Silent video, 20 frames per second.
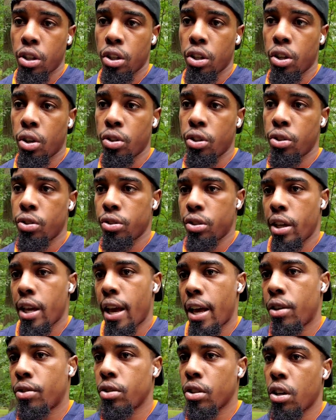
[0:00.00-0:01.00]
You know, there
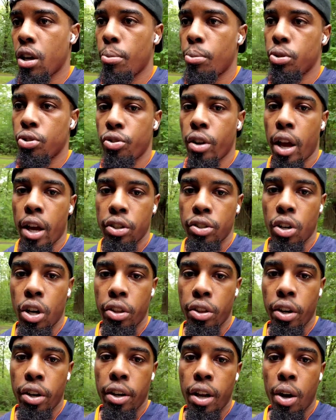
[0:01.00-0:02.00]
was a couple tracks
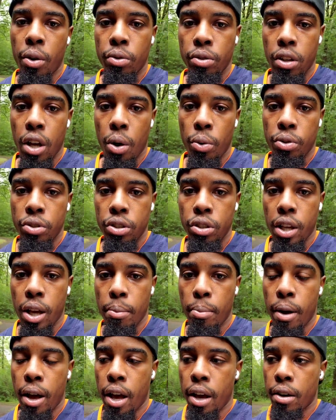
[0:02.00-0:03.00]
on there that wasn't
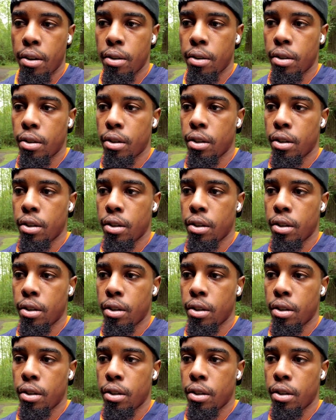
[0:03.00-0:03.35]
that bad,